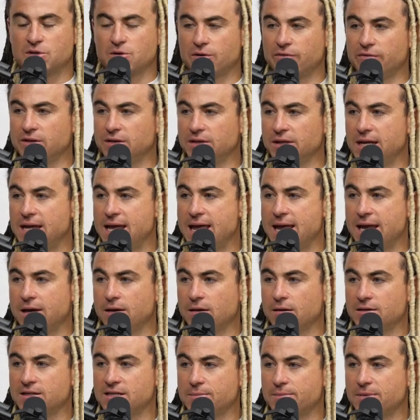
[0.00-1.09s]
of a link or
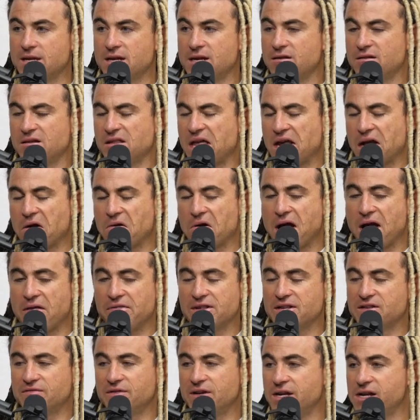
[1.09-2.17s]
something like around
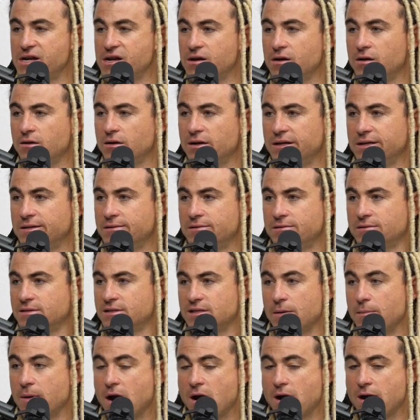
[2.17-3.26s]
this video in
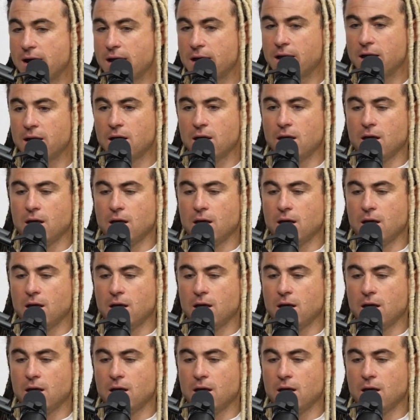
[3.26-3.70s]
some area.